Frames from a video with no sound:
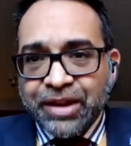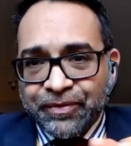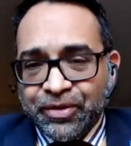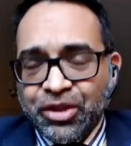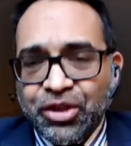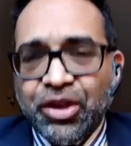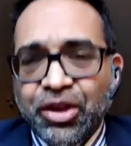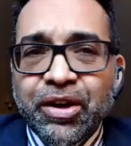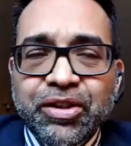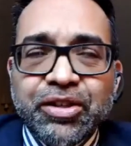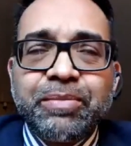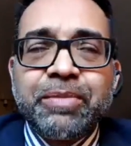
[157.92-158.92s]
of the
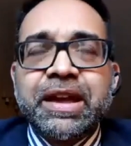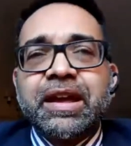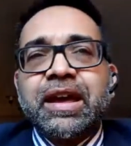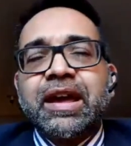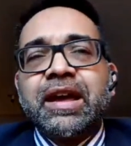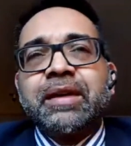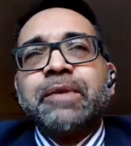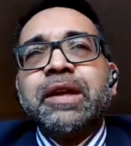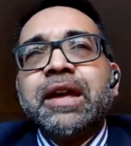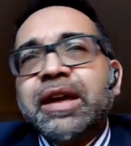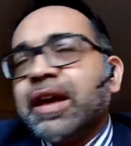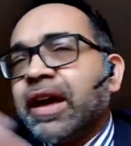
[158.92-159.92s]
church, to make
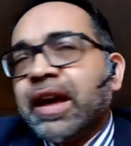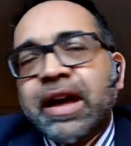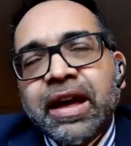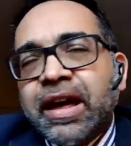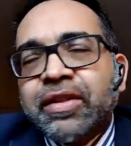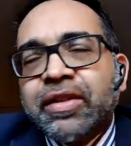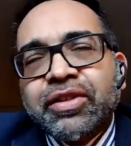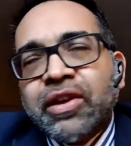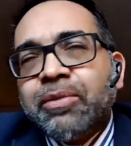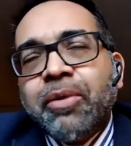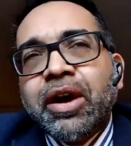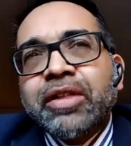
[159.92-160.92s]
as
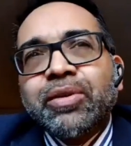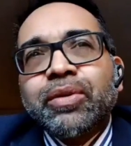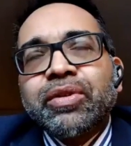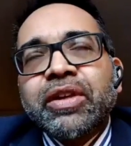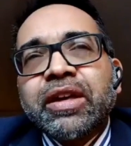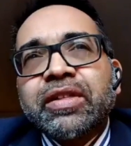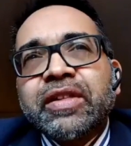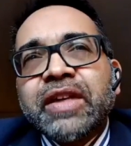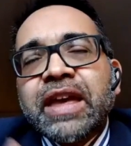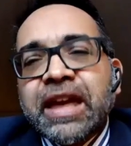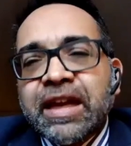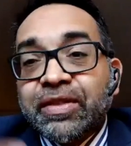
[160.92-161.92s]
Jeremiah talks it,
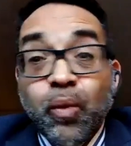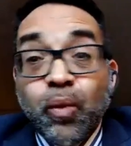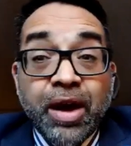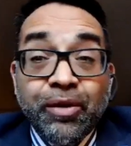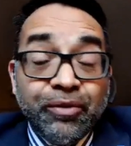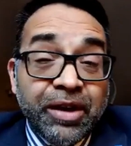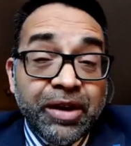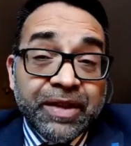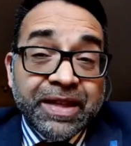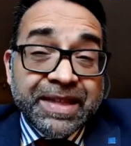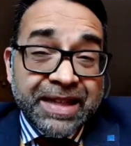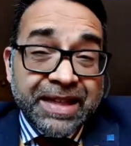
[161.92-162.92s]
seeking the welfare of
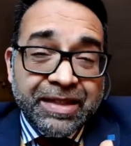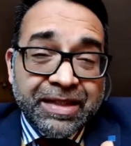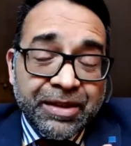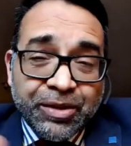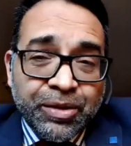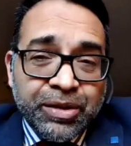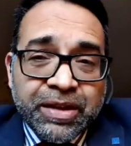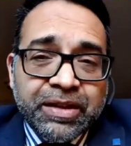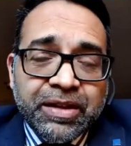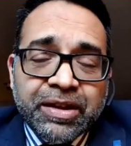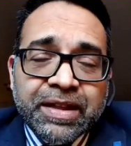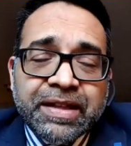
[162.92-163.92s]
the city that God has
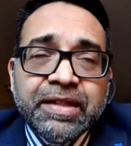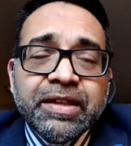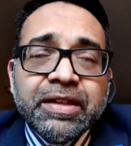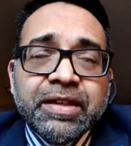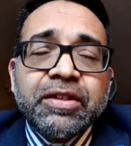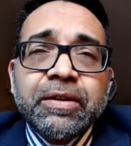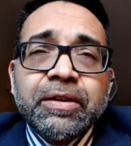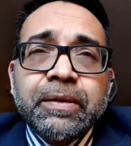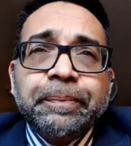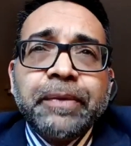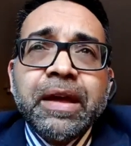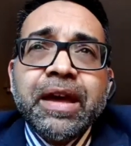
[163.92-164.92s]
kind of sent us to.
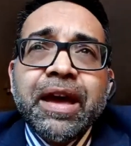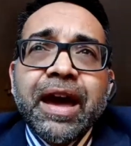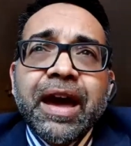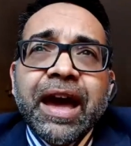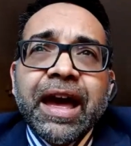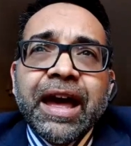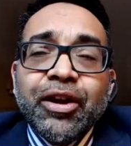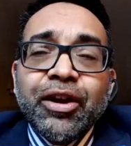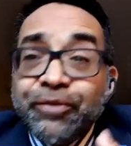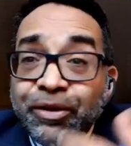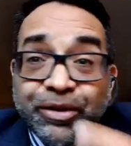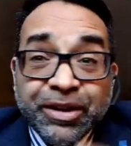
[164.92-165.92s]
And I
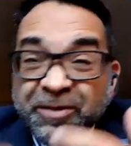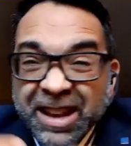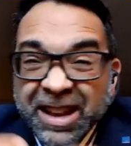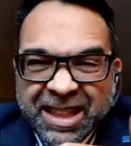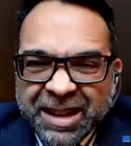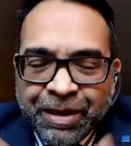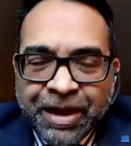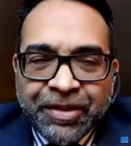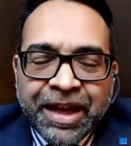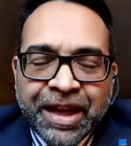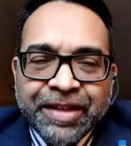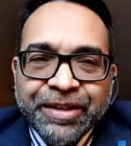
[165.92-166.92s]
felt convicted about
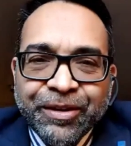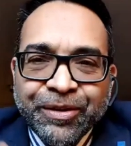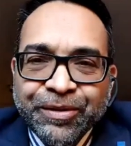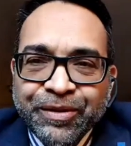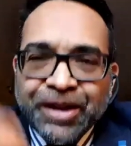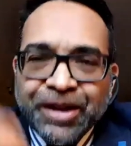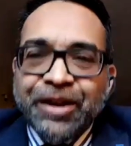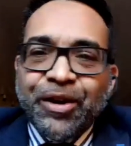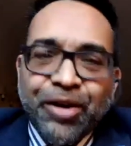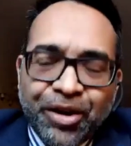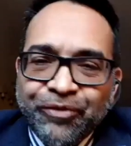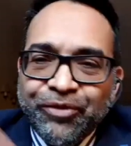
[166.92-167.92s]
that. So
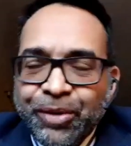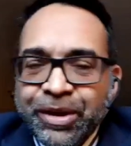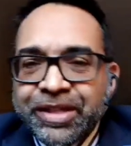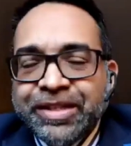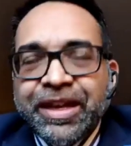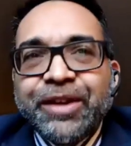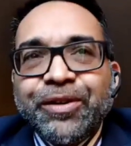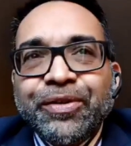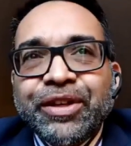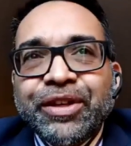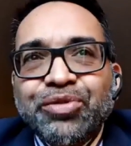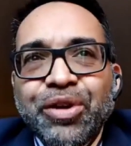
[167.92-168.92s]
off I went to take on
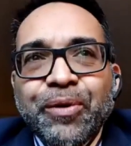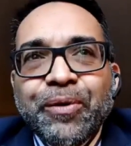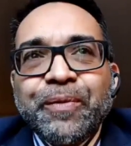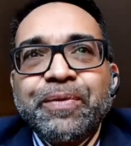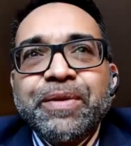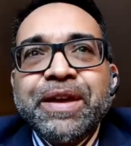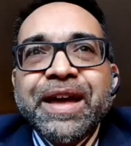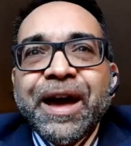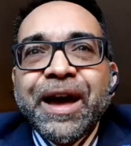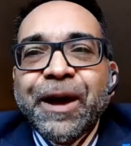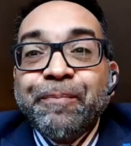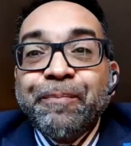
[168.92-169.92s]
this role.
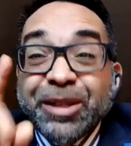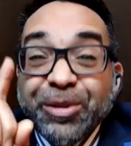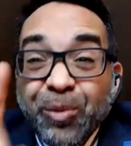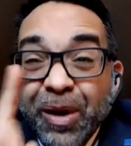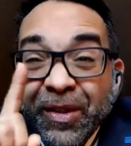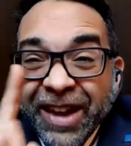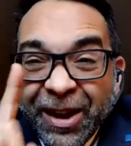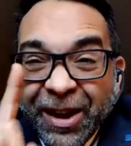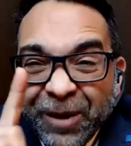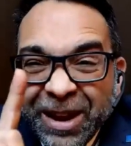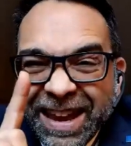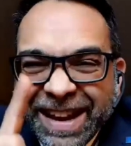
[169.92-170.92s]
But it's 1 day a
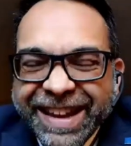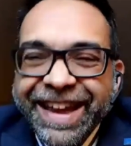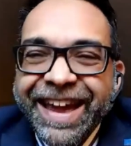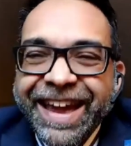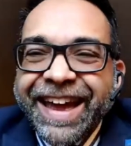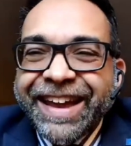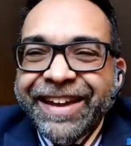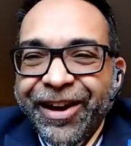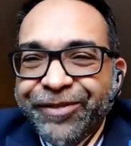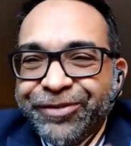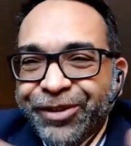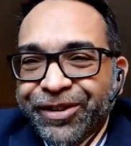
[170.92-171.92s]
week, and
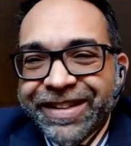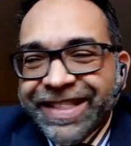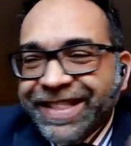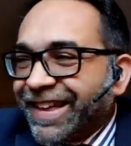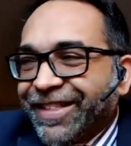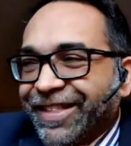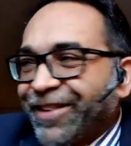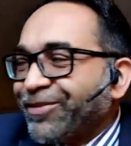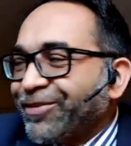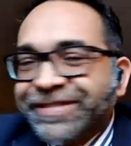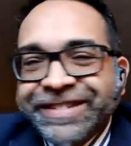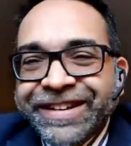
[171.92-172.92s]
I've got 6
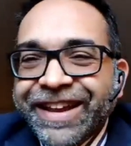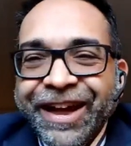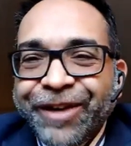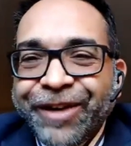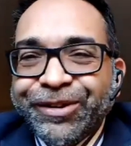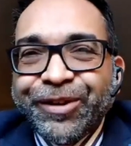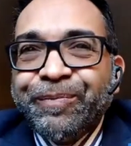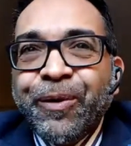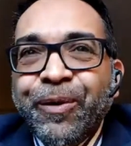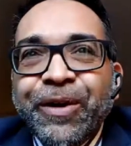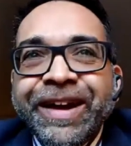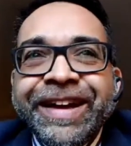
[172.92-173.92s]
children. We've got a
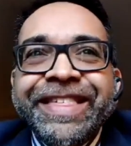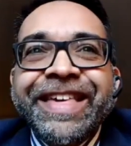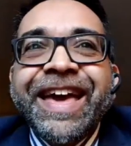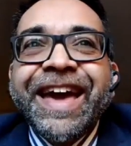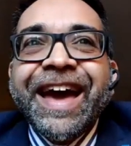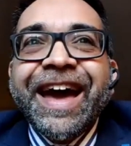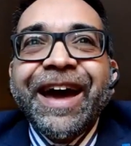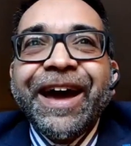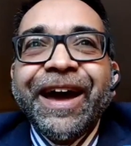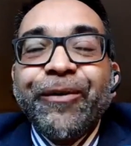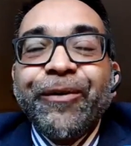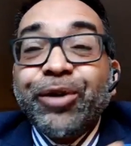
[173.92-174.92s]
mortgage.
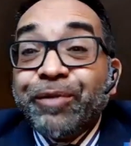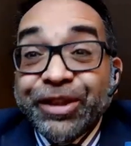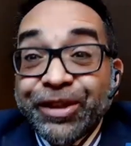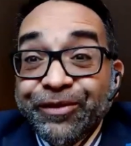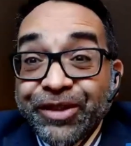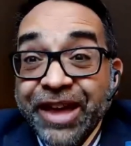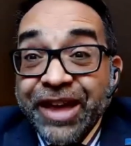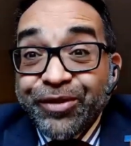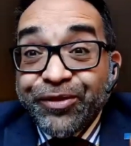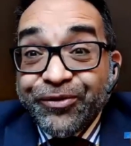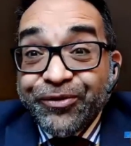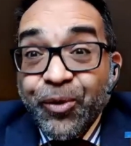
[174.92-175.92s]
What am I going to do for the other
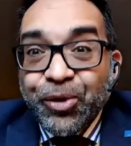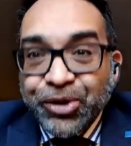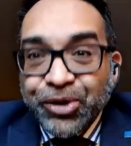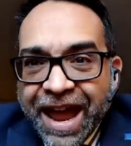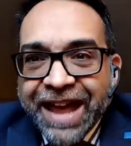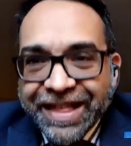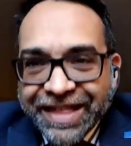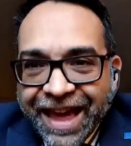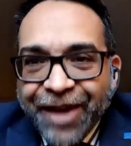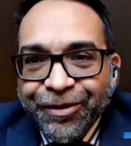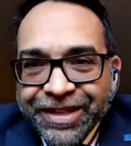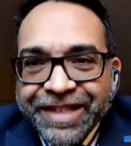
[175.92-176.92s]
4 days?
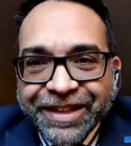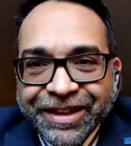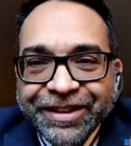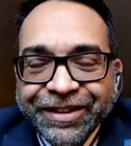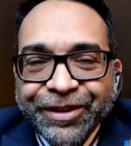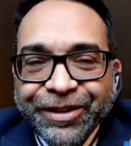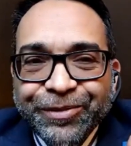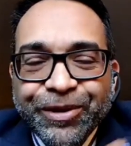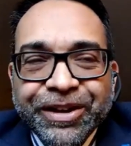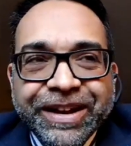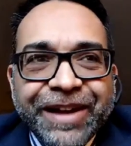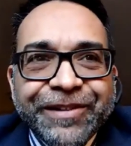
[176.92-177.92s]
How is this going to kind of
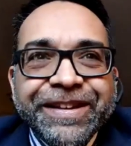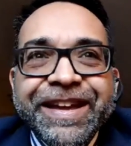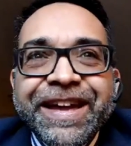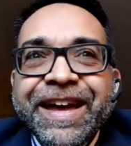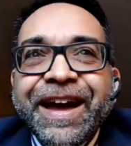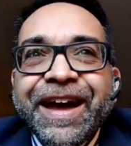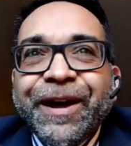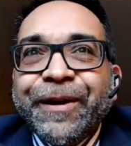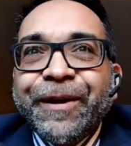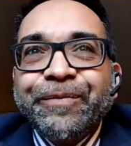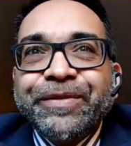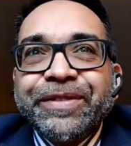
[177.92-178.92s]
work out?
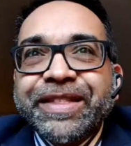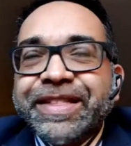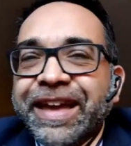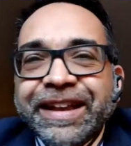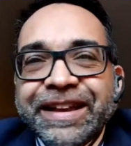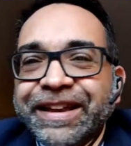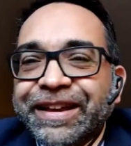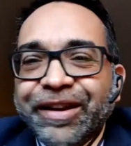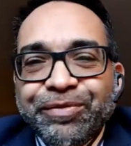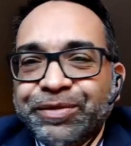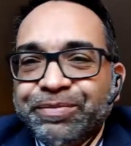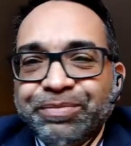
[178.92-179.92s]
Sadly,
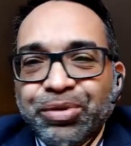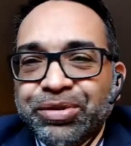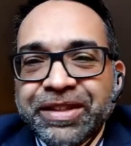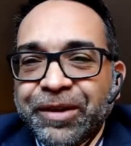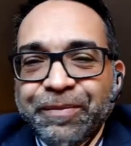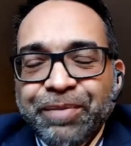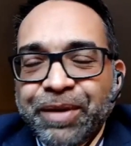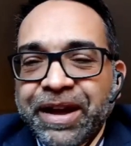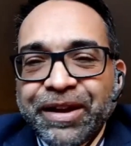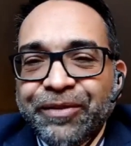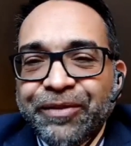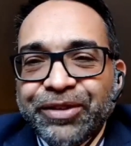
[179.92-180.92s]
government boards don't pay
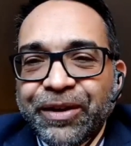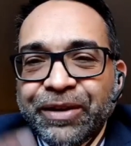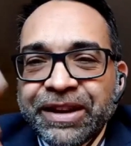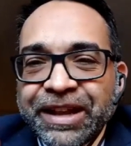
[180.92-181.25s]
enough that you only